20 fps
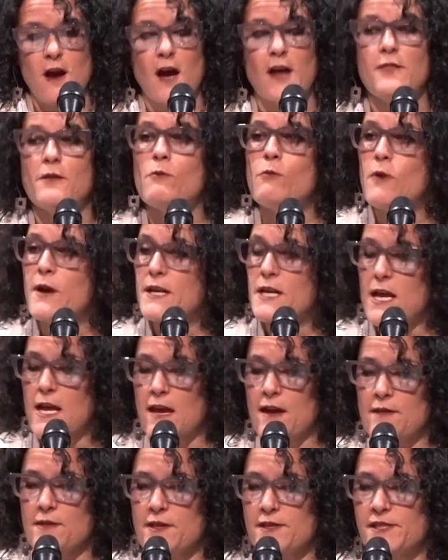On the one
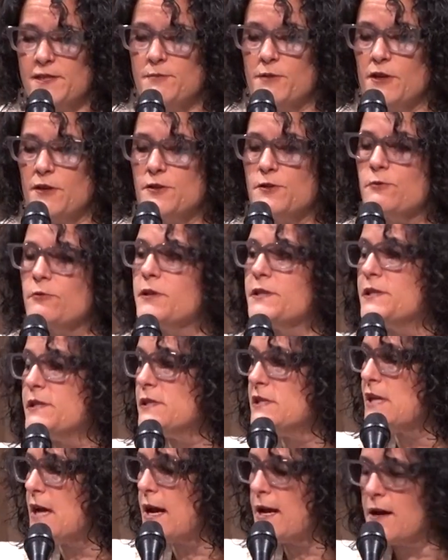hand, the spiritual
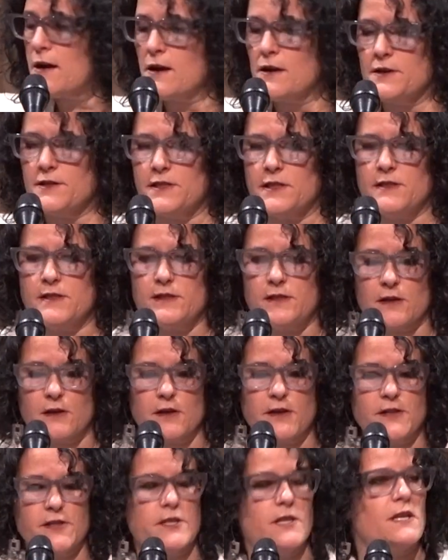desire to
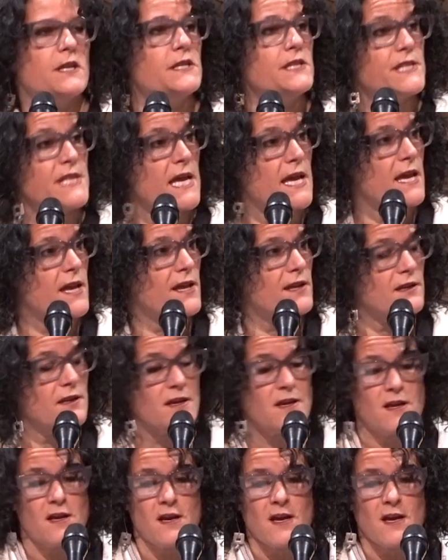search and attain,